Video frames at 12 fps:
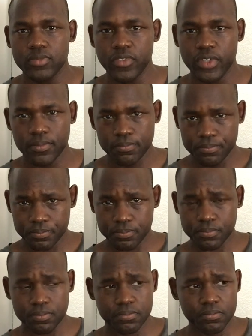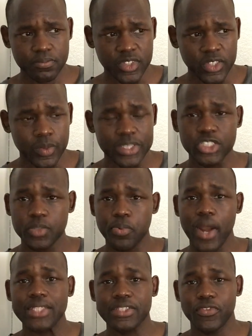movie, which is
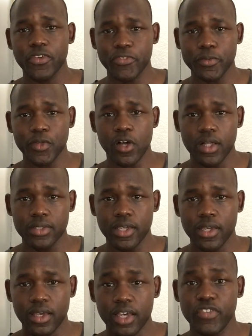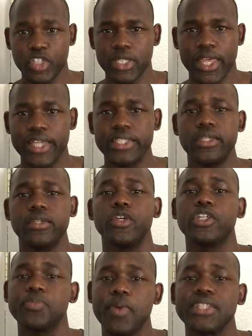surprising for a film called A Vigilante. You
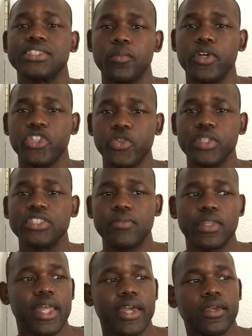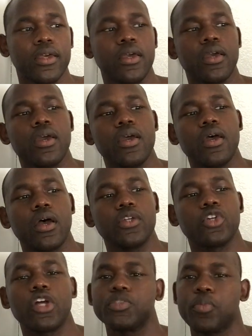expect someone doing something like
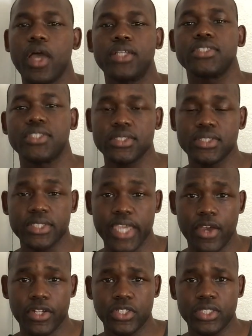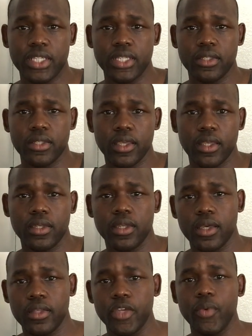Charles Bronson's character did in
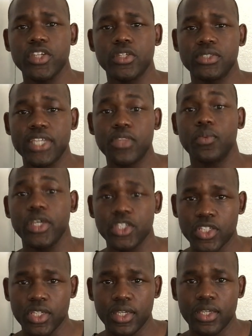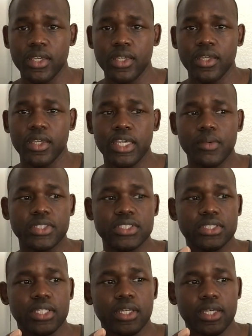the original Death Wish. He was